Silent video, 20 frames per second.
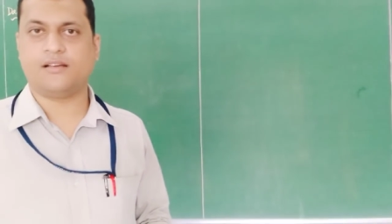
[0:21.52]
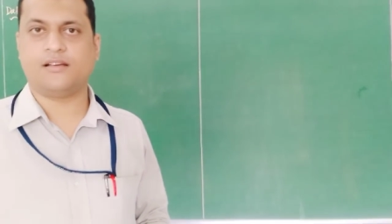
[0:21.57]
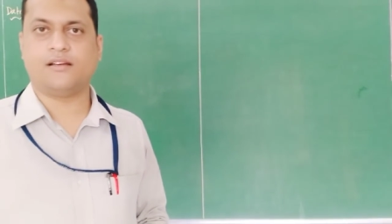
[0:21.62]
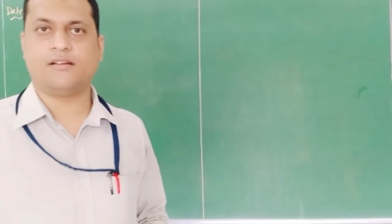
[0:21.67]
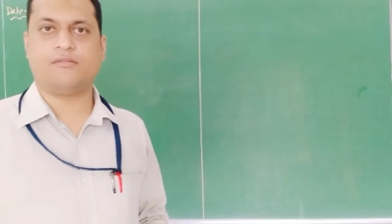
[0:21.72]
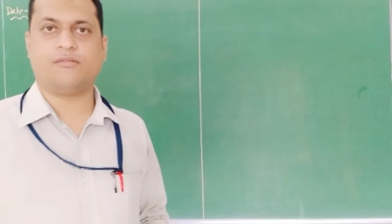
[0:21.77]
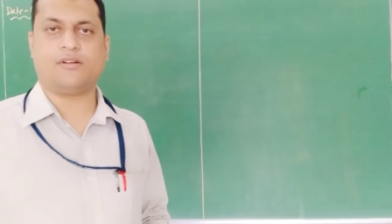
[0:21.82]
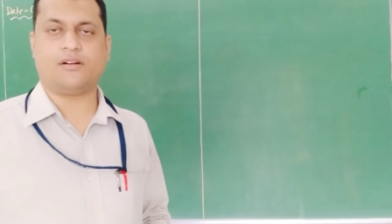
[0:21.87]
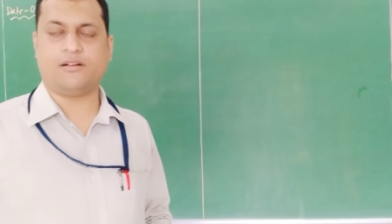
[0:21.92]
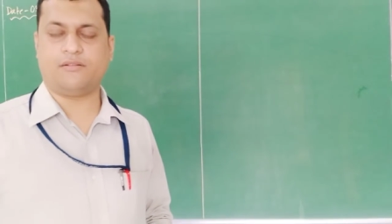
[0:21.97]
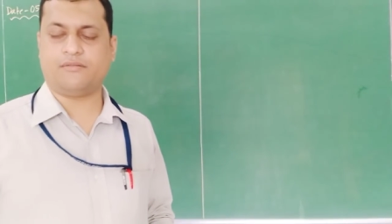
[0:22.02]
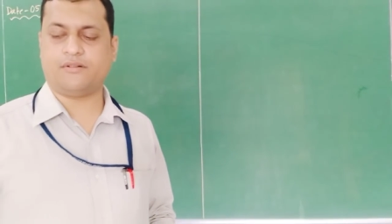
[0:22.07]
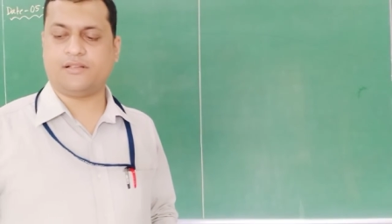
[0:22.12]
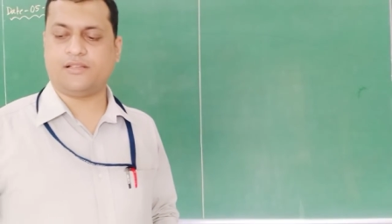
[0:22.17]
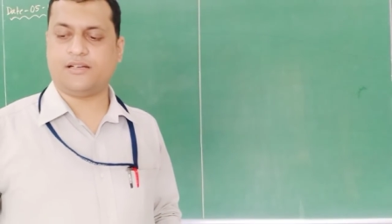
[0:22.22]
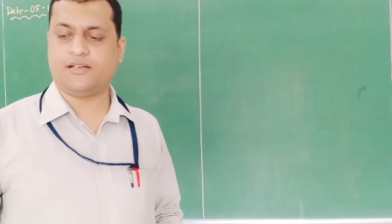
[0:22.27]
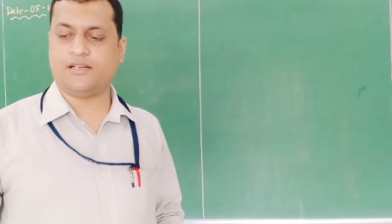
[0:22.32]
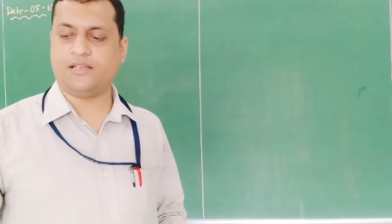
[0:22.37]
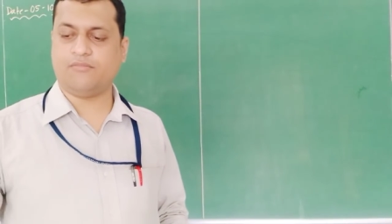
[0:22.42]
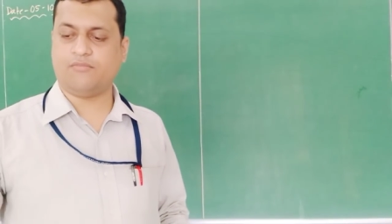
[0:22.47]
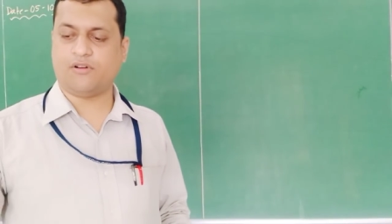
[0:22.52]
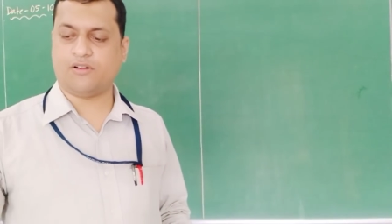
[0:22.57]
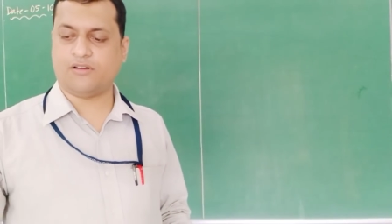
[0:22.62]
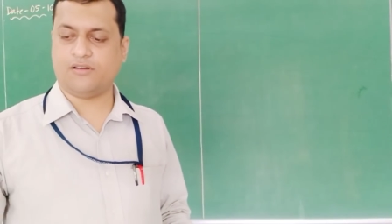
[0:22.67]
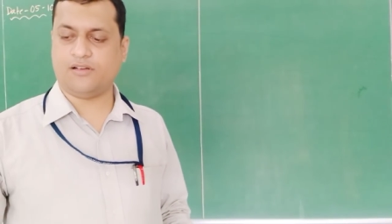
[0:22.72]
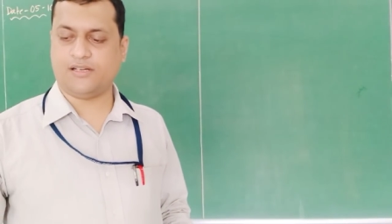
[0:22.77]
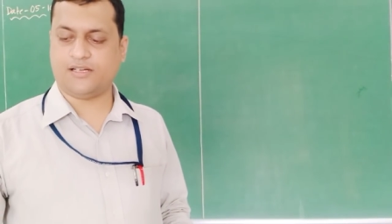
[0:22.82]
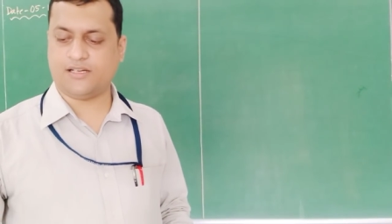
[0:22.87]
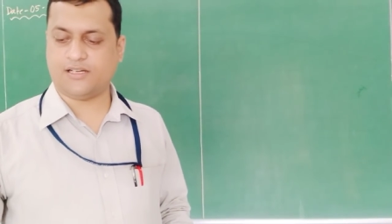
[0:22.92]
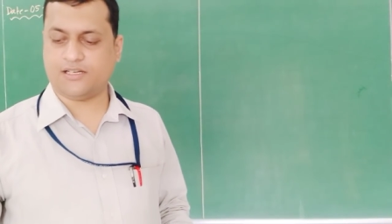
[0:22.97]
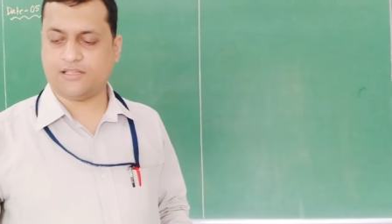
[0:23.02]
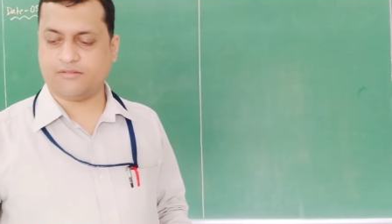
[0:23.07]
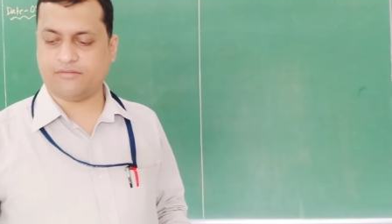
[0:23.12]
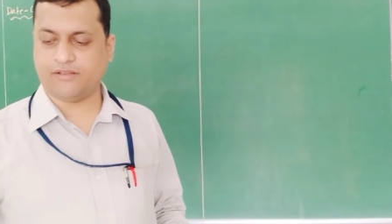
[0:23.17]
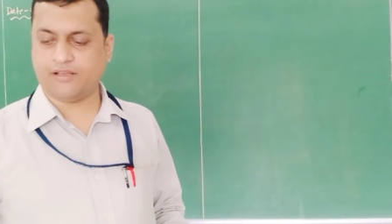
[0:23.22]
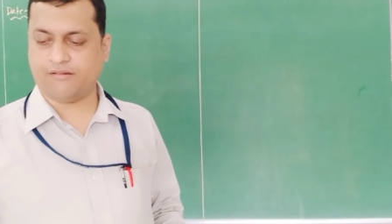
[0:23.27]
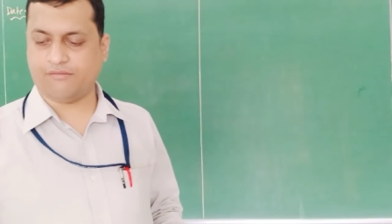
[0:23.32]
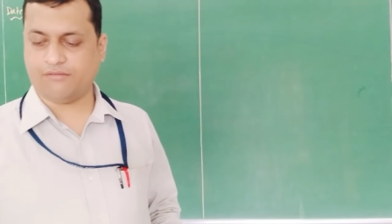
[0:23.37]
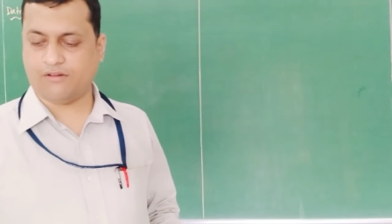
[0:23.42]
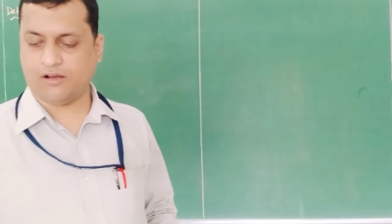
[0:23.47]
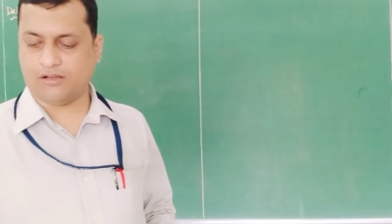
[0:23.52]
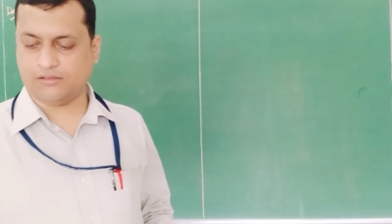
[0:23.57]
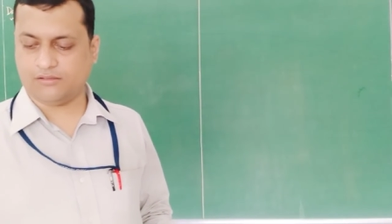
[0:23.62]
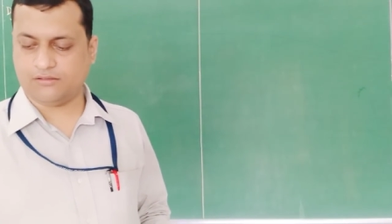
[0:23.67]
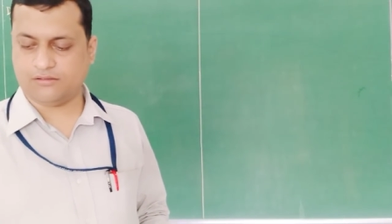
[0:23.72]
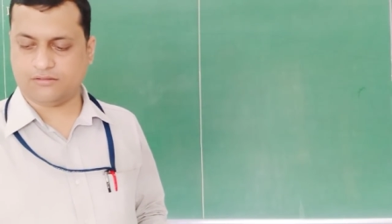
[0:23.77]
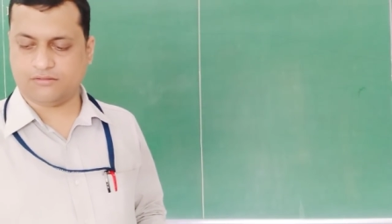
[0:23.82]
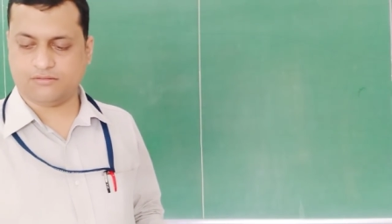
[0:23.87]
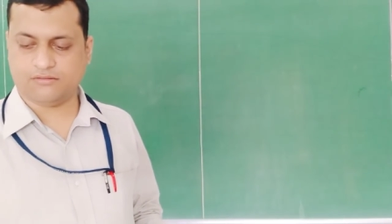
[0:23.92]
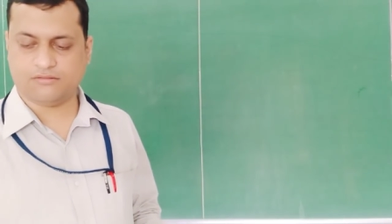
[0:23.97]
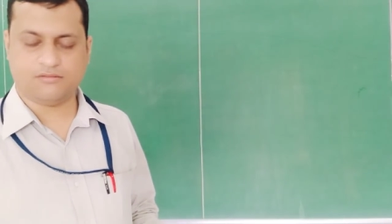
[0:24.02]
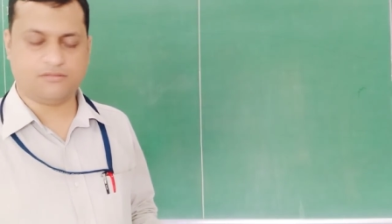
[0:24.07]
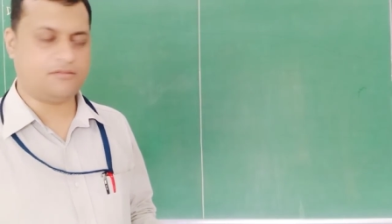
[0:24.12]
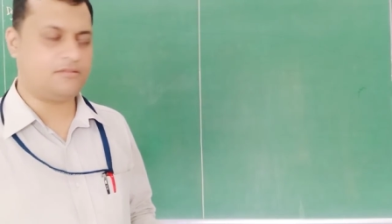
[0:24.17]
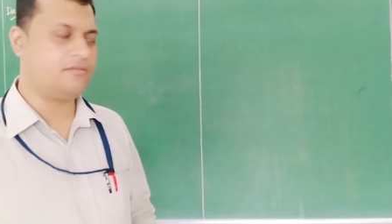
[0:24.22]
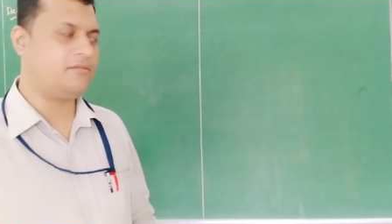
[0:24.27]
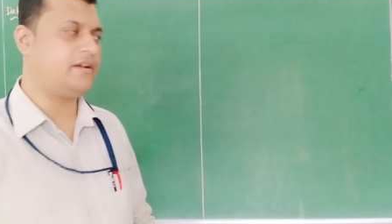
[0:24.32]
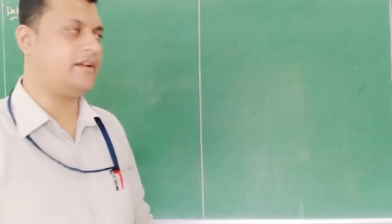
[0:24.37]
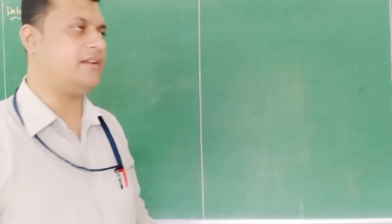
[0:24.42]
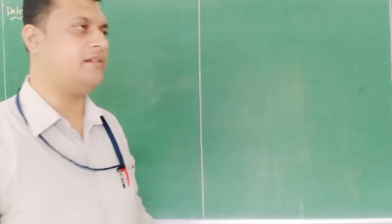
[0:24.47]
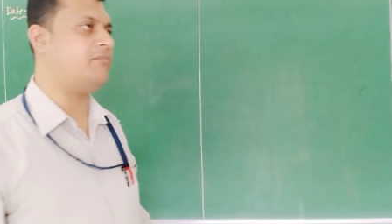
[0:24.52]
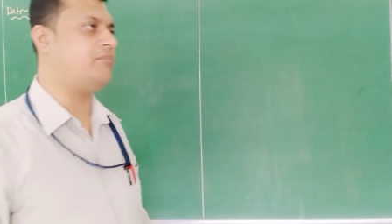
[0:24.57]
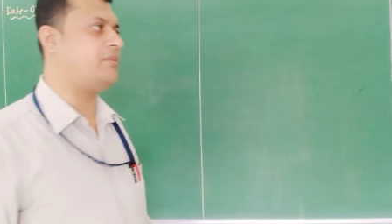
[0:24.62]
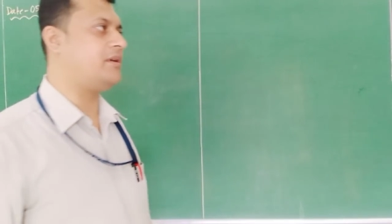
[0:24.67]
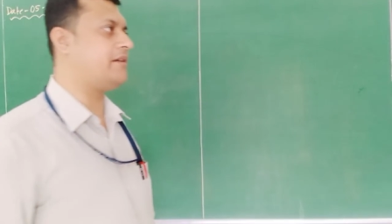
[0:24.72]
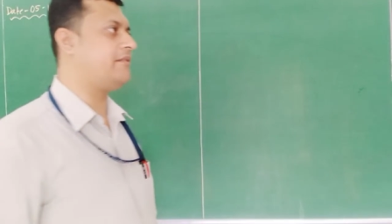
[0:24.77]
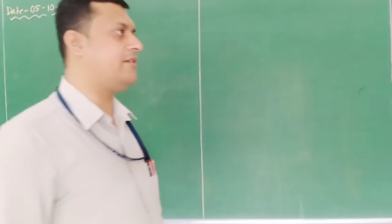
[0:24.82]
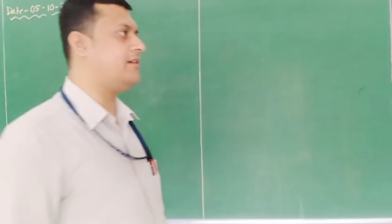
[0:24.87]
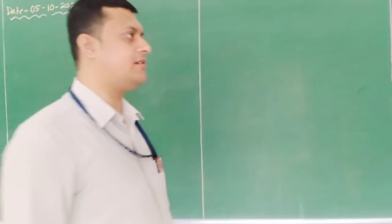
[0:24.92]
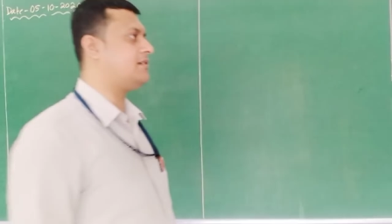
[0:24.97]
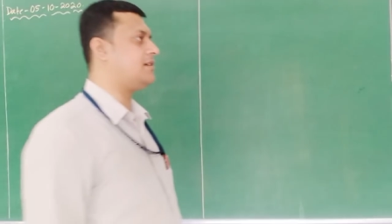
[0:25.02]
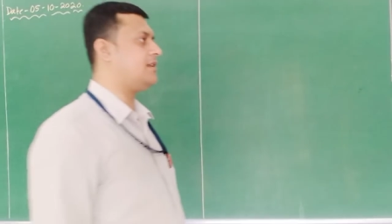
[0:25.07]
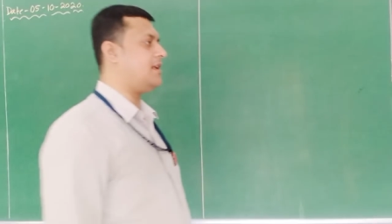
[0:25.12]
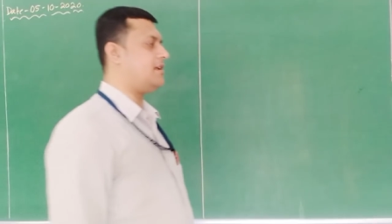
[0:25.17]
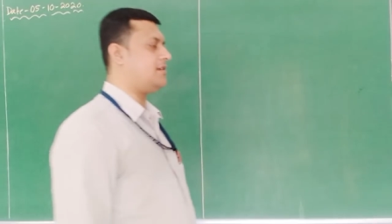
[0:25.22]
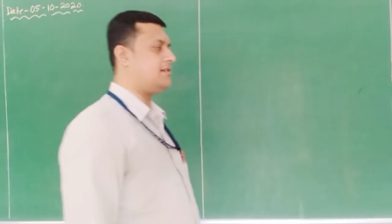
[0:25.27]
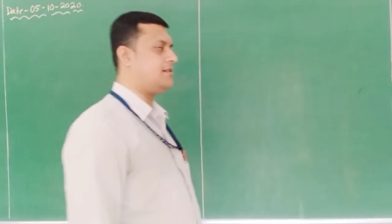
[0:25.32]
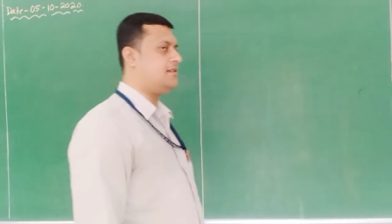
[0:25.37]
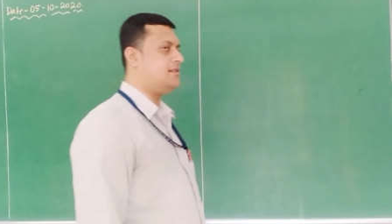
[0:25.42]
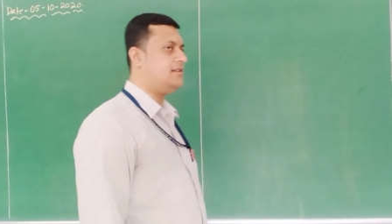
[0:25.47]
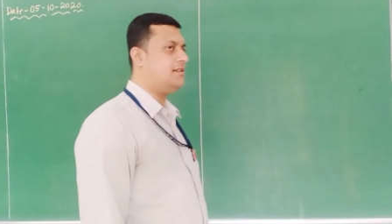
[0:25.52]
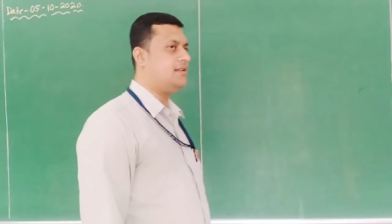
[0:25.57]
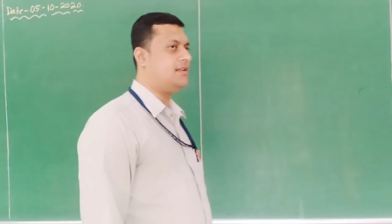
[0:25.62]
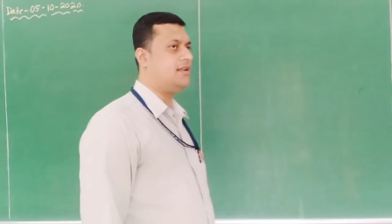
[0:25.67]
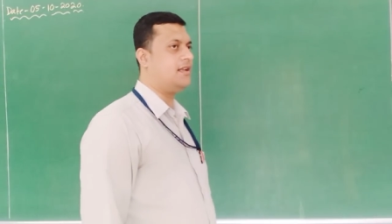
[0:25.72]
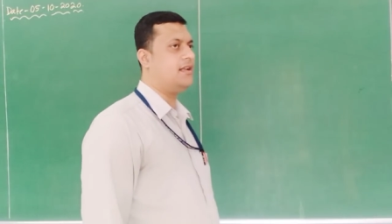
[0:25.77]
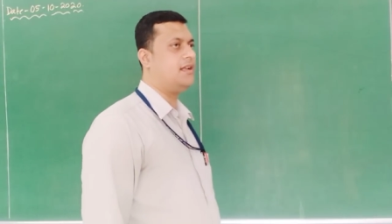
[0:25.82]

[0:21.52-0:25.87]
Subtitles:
Whatever the demodulators we have gone through in previous classes,